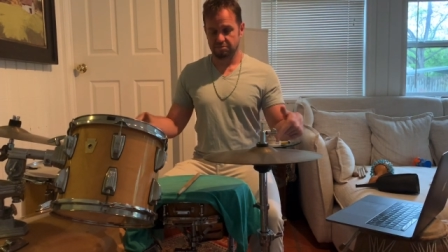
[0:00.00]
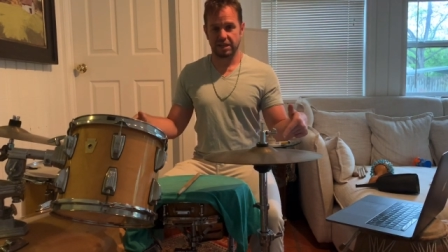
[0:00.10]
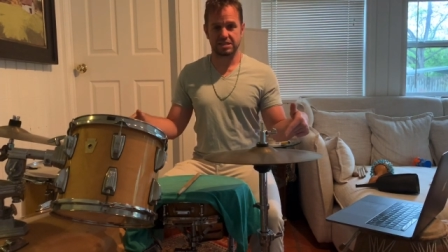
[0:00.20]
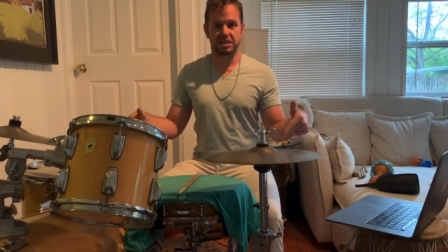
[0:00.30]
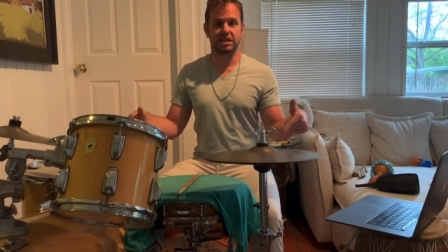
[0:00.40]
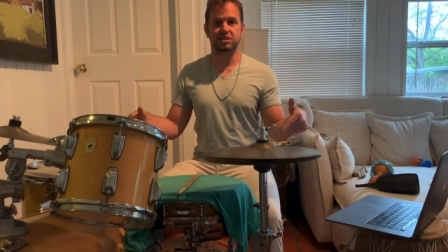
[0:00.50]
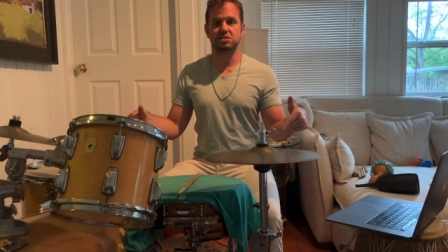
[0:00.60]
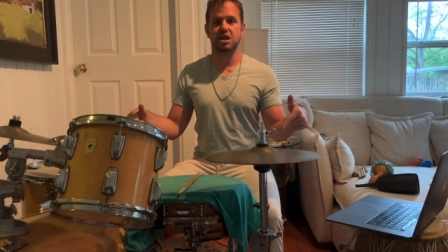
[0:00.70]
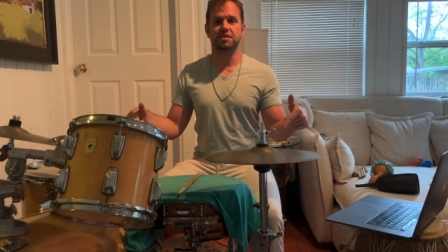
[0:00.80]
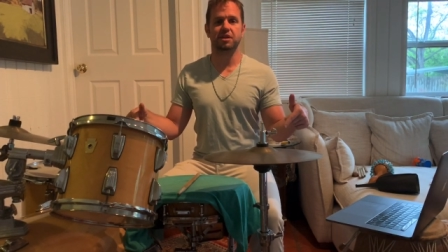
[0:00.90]
it's like there's
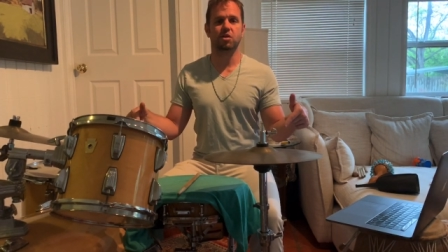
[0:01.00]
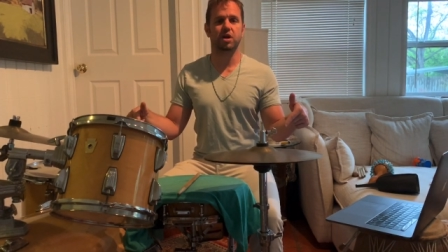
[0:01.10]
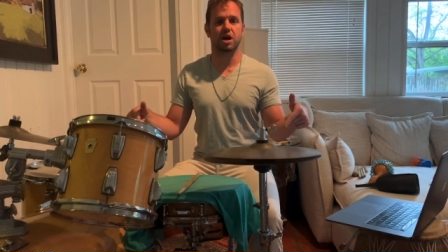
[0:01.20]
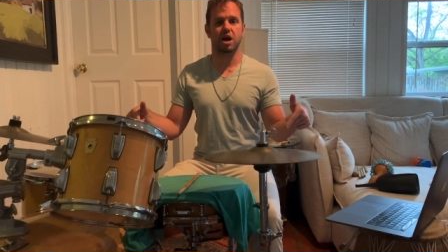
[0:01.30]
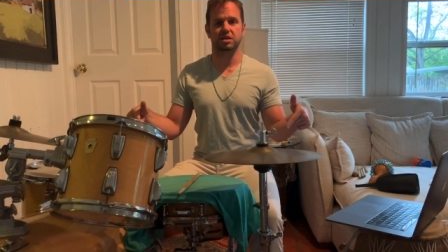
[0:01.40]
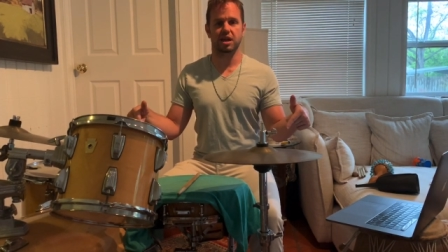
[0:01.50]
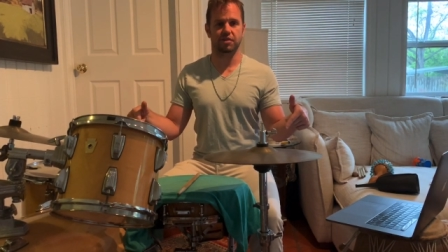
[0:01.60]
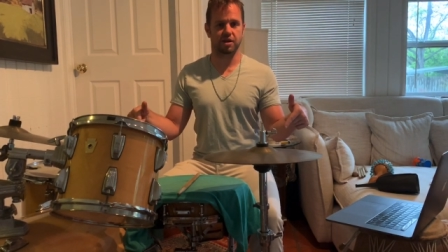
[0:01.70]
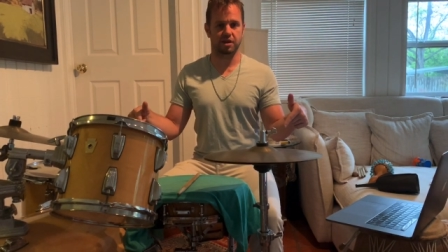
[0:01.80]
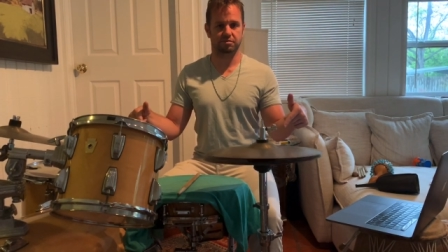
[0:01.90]
nothing going on down
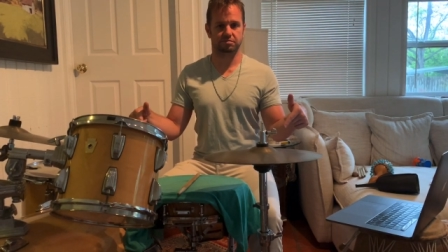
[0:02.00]
there.